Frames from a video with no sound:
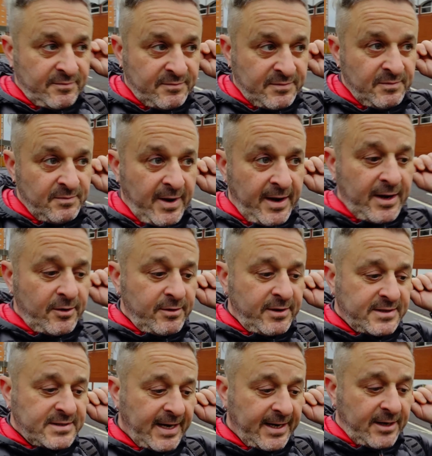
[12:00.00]
my only
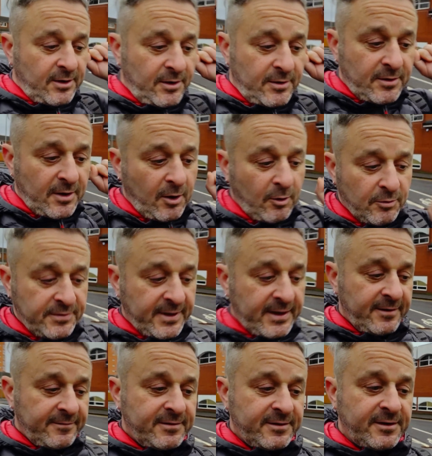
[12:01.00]
take on the whole thing
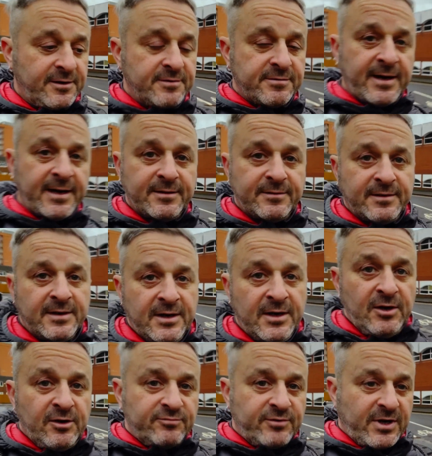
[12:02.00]
of the
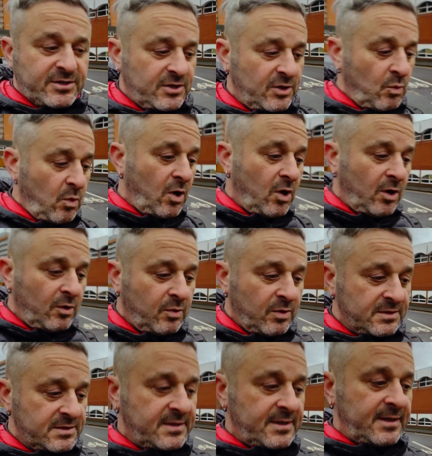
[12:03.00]
Ukraine-Russia war
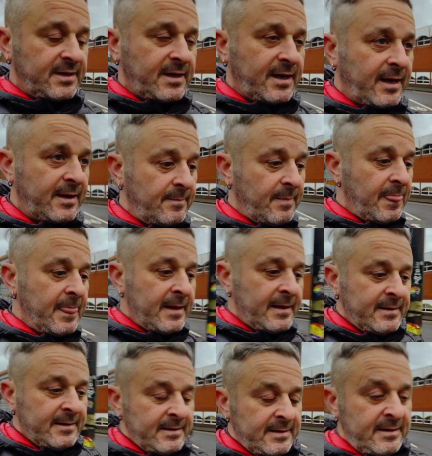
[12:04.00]
was that
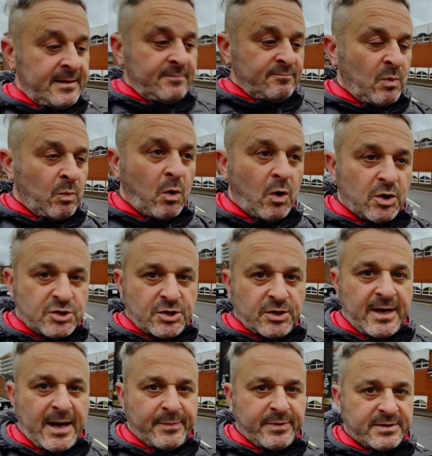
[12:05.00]
war
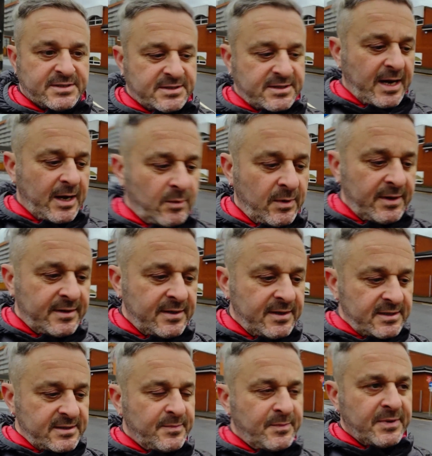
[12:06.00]
shouldn't happen to start with.
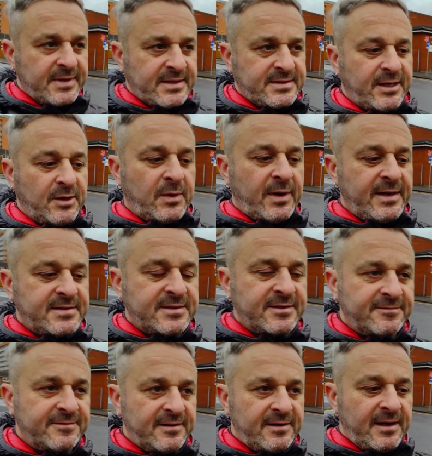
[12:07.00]
It's a pathetic waste
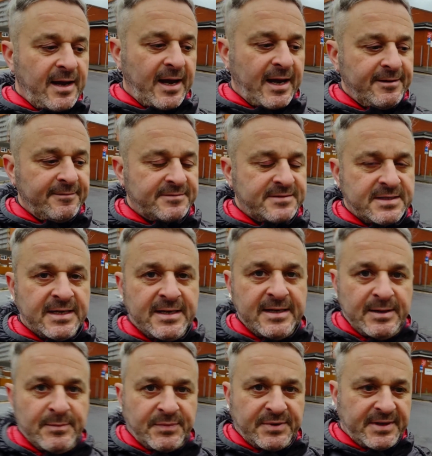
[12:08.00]
of lives,
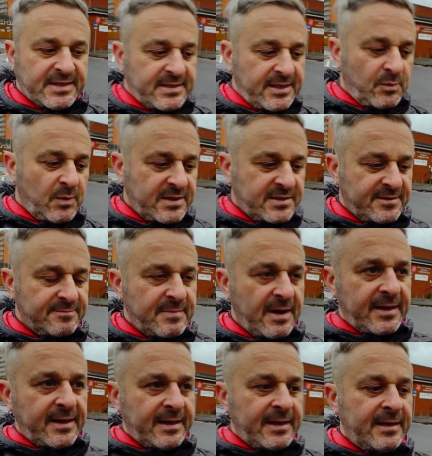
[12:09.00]
pathetic waste of
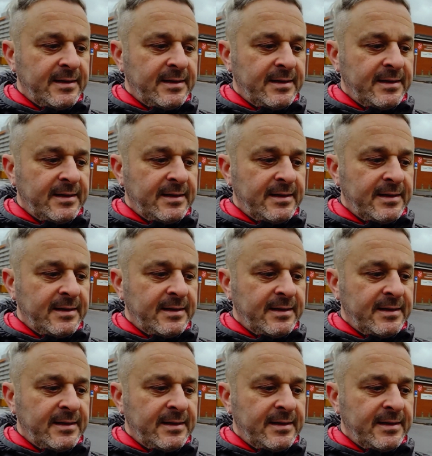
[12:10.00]
money,